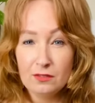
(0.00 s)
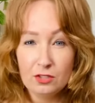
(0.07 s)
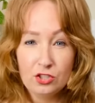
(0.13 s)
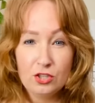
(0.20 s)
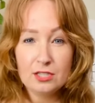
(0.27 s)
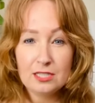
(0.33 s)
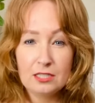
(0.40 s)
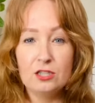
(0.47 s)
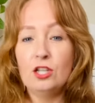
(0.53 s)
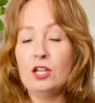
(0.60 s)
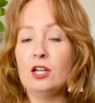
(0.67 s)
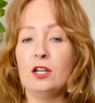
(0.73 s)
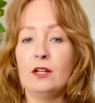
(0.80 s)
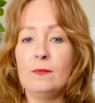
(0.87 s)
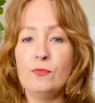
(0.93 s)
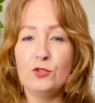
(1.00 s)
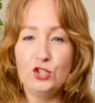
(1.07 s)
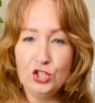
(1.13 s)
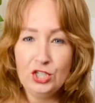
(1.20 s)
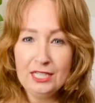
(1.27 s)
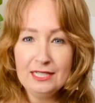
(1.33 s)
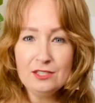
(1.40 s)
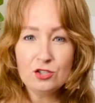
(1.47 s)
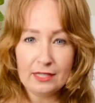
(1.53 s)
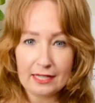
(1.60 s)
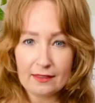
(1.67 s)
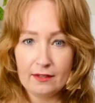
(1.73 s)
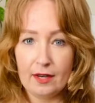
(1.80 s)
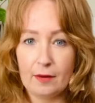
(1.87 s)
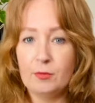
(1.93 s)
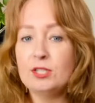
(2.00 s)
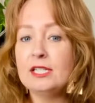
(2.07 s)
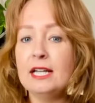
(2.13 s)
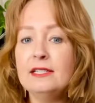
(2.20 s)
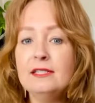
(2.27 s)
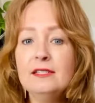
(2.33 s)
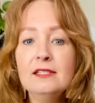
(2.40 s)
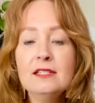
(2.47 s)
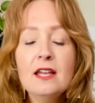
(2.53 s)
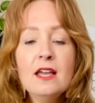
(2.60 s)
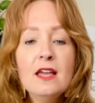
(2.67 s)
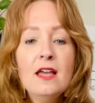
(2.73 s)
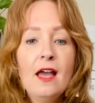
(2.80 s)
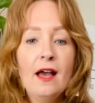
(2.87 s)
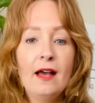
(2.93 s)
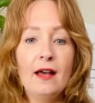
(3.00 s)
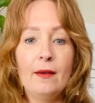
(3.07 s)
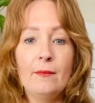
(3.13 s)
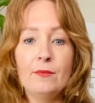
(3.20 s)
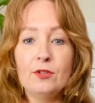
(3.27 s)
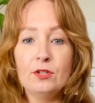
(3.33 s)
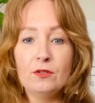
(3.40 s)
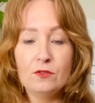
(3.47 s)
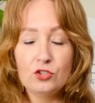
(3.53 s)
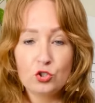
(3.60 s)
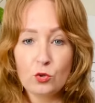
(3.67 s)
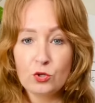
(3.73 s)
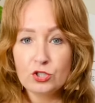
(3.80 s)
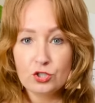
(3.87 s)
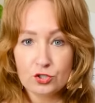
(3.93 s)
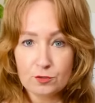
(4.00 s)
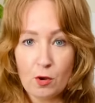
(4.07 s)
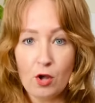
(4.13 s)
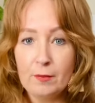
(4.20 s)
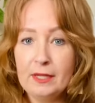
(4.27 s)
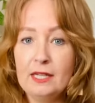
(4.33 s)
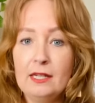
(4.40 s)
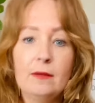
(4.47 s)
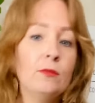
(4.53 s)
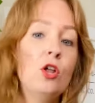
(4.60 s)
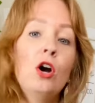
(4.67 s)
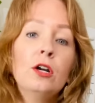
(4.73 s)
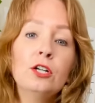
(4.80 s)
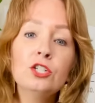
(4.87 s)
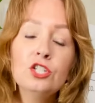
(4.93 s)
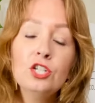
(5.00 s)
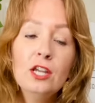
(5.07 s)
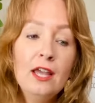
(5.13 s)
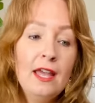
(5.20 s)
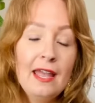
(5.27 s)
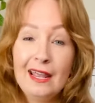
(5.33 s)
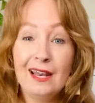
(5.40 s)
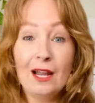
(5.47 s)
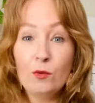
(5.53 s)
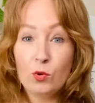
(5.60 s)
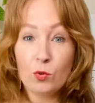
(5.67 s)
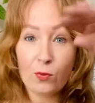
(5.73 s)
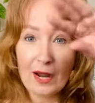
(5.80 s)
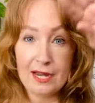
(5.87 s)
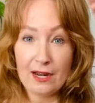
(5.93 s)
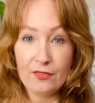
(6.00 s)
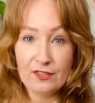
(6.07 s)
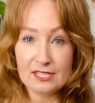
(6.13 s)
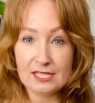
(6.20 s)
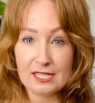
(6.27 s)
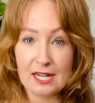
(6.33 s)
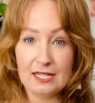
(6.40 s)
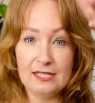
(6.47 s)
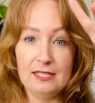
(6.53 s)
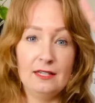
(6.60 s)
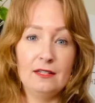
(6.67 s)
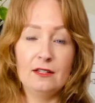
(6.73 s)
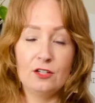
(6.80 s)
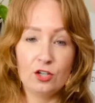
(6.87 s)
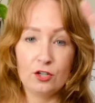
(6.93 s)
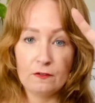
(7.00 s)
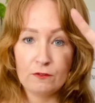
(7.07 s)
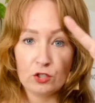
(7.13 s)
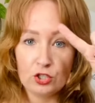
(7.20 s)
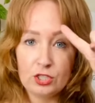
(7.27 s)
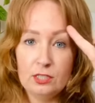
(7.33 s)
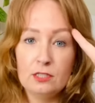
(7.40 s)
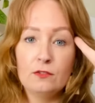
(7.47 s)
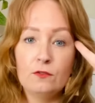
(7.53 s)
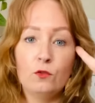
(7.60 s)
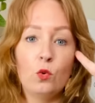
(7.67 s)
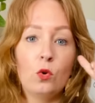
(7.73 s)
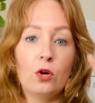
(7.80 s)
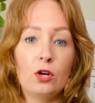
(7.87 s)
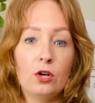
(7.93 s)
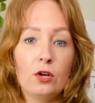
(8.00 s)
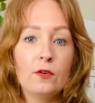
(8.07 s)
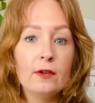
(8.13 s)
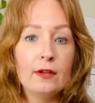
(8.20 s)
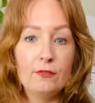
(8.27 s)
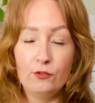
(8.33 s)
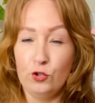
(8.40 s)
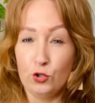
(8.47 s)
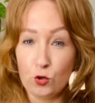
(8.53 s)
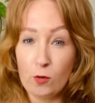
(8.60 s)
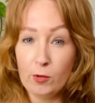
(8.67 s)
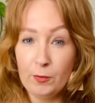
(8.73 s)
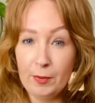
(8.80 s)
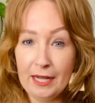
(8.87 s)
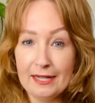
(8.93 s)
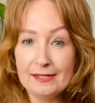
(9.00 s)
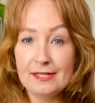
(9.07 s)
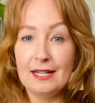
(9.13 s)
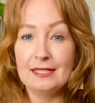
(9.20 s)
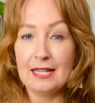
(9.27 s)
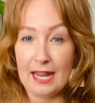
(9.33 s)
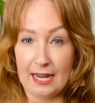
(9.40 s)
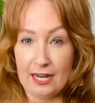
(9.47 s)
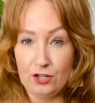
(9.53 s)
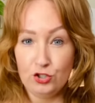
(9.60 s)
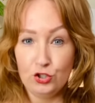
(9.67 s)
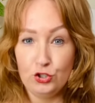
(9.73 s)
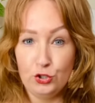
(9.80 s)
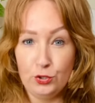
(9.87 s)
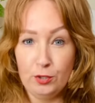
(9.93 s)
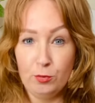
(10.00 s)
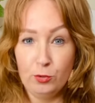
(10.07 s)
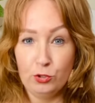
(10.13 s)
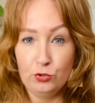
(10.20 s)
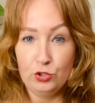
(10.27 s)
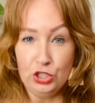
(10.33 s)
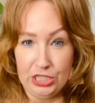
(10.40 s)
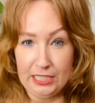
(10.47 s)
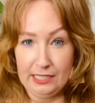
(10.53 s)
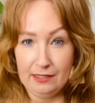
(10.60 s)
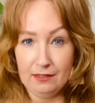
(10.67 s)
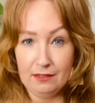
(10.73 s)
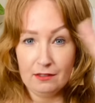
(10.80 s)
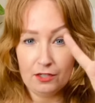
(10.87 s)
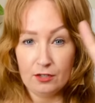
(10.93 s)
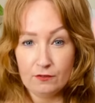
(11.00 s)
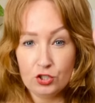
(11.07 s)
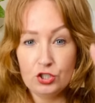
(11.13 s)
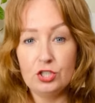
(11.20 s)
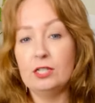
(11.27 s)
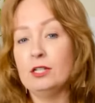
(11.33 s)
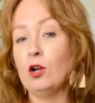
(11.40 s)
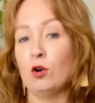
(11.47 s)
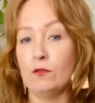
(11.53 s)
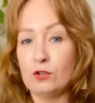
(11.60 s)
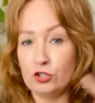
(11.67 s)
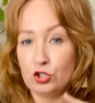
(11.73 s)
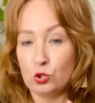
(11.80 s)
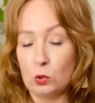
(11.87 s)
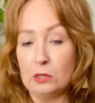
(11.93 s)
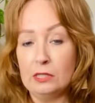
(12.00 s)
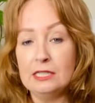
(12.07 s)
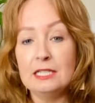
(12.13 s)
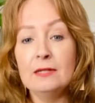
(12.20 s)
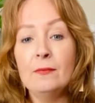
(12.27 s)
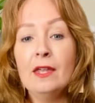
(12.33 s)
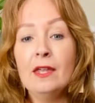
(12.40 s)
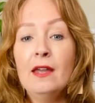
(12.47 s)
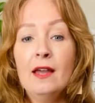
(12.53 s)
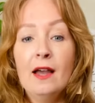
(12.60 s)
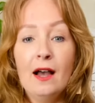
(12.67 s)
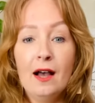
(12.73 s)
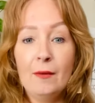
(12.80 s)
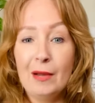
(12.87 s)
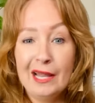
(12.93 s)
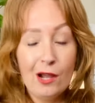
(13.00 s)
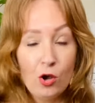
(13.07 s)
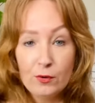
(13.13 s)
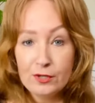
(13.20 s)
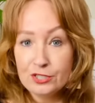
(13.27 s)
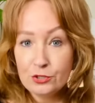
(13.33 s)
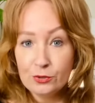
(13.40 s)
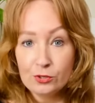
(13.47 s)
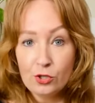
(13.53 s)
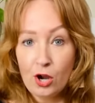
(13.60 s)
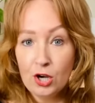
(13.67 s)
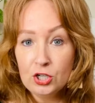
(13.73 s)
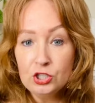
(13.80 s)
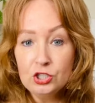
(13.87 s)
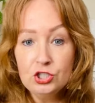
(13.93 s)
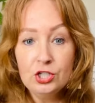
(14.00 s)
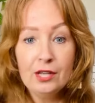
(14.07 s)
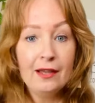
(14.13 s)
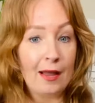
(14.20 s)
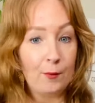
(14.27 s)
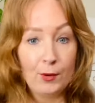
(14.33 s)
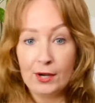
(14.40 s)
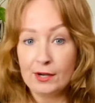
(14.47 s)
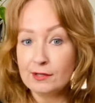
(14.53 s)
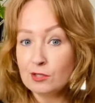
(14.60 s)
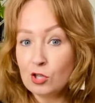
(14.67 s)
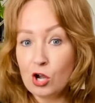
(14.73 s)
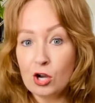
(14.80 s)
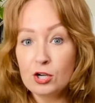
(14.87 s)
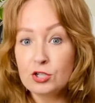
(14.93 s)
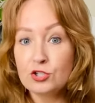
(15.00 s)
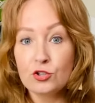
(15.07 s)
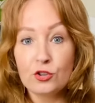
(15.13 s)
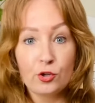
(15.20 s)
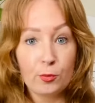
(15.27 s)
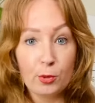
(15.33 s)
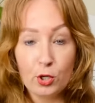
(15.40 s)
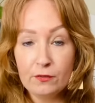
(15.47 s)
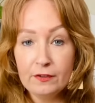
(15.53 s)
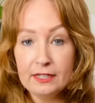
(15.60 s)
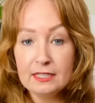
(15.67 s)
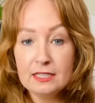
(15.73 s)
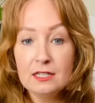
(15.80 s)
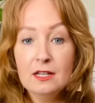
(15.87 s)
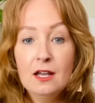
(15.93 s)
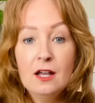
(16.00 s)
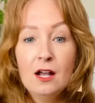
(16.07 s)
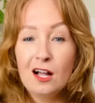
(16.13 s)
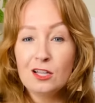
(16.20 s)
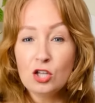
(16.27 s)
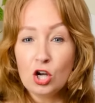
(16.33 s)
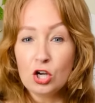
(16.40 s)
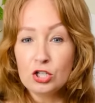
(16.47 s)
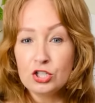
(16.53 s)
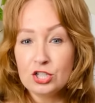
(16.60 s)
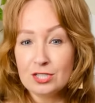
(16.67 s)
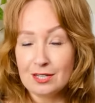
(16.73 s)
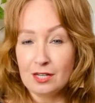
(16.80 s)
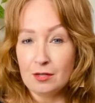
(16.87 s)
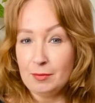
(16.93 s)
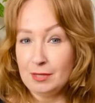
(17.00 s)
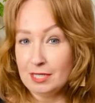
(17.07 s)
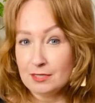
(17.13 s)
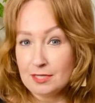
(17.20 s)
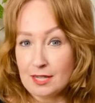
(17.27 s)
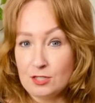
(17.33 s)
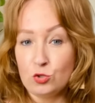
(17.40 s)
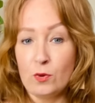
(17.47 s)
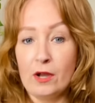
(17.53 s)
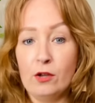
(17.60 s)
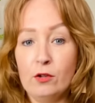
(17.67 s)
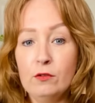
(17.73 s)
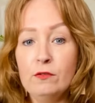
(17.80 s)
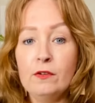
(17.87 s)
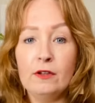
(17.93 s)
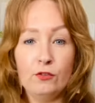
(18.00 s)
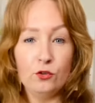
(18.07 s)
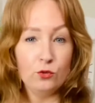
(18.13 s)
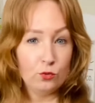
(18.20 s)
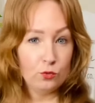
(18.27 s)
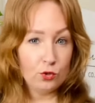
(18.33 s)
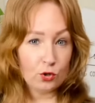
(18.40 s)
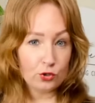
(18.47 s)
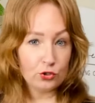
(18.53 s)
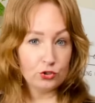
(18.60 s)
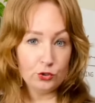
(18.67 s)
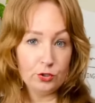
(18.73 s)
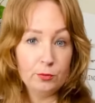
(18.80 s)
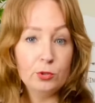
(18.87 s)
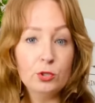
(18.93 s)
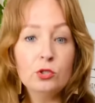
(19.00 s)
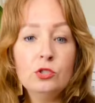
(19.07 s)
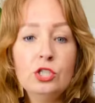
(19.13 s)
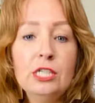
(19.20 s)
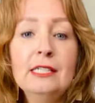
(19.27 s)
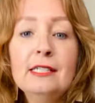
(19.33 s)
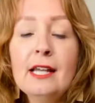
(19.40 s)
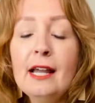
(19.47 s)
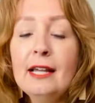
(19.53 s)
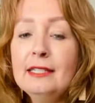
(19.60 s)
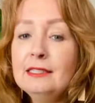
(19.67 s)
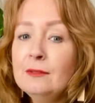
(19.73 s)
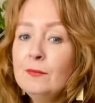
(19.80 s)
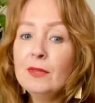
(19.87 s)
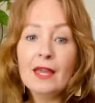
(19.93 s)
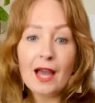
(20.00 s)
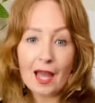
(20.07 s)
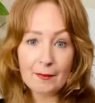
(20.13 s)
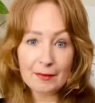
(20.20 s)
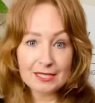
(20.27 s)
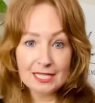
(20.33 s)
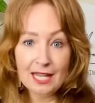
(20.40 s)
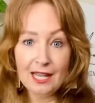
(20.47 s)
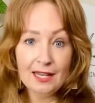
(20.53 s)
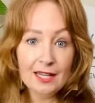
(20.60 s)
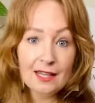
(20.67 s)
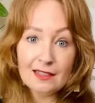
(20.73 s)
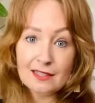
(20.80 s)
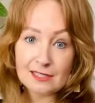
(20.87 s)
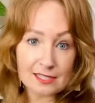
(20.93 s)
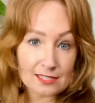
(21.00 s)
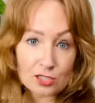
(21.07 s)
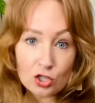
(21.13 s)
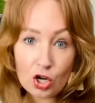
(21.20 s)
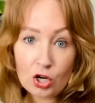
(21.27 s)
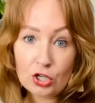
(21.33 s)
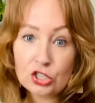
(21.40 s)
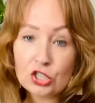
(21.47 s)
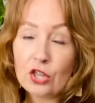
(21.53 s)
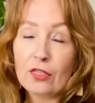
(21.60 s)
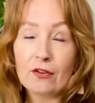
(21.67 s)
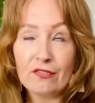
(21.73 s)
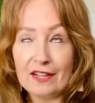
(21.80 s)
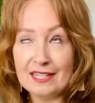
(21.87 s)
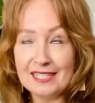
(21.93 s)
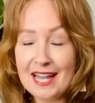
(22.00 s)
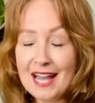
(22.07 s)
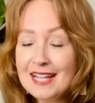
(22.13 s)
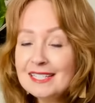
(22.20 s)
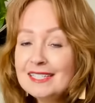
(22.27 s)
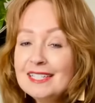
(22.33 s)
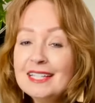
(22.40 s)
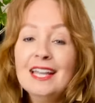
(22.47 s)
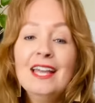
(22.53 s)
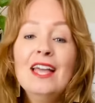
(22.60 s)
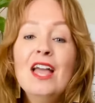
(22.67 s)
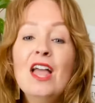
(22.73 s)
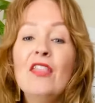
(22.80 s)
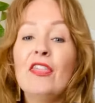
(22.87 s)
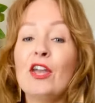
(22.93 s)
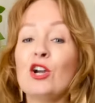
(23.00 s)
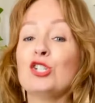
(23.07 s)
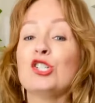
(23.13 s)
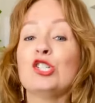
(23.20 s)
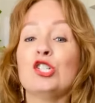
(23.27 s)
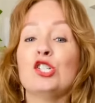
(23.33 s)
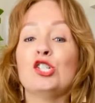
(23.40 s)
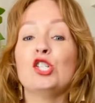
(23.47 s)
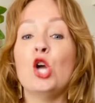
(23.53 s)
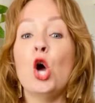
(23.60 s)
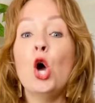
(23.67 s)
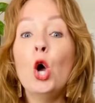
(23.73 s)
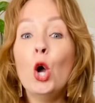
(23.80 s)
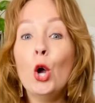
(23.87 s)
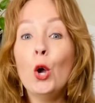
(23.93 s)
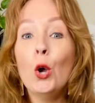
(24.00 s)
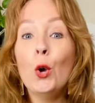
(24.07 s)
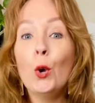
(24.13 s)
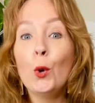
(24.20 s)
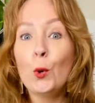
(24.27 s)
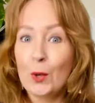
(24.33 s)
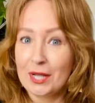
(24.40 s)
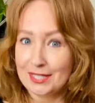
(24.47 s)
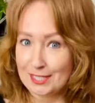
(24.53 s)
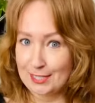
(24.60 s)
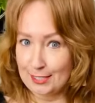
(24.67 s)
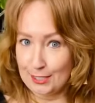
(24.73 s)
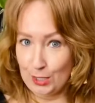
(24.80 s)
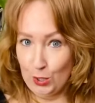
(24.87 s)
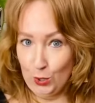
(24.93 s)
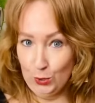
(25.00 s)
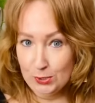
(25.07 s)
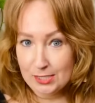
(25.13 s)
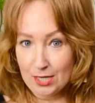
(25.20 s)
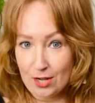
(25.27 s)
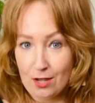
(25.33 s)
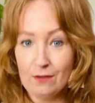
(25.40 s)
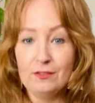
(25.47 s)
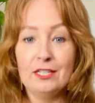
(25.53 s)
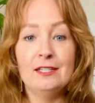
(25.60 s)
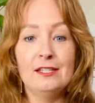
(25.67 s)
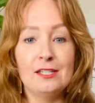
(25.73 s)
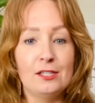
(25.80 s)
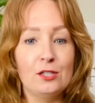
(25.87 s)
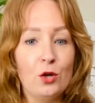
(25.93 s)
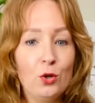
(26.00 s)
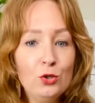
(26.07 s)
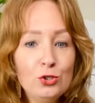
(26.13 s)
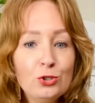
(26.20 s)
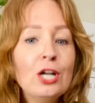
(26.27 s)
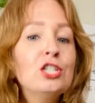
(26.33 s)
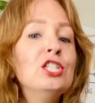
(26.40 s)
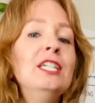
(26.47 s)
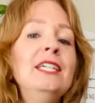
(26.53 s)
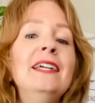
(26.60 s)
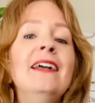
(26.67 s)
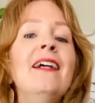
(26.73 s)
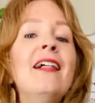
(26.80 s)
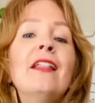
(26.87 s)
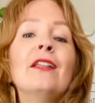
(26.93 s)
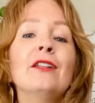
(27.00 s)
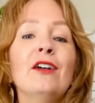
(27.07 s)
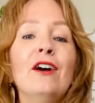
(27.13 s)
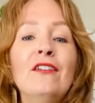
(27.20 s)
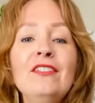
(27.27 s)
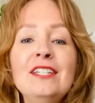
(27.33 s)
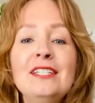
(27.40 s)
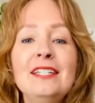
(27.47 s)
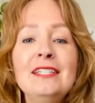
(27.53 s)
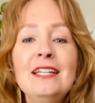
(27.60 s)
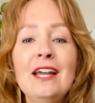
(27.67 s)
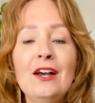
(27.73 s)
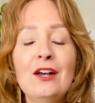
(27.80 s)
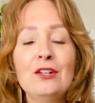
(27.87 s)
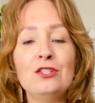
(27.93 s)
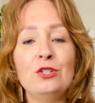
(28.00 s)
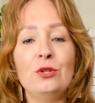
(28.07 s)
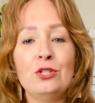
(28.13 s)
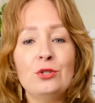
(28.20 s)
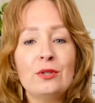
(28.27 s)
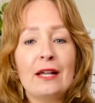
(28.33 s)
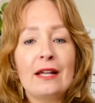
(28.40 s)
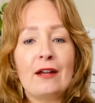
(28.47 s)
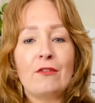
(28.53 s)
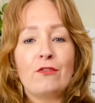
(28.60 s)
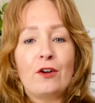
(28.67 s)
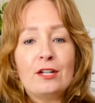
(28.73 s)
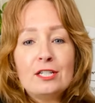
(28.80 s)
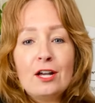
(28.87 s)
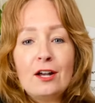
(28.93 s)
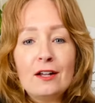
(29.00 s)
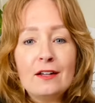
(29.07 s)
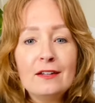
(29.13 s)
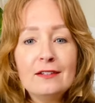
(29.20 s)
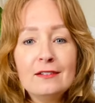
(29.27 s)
this the um, jeans are like the number sizes um shorts are small medium large and i will write out the sizing conversions for if your normal pant size and your judy blue jean conversion over to shorts um i always do a large i'm wearing the large they're perfect a large is going to be a 10 12 if you know your judy blue jean size i'm a 10 this is large they're fantastic they are so so soft and so stretchy love this detail so you can do like a front tuck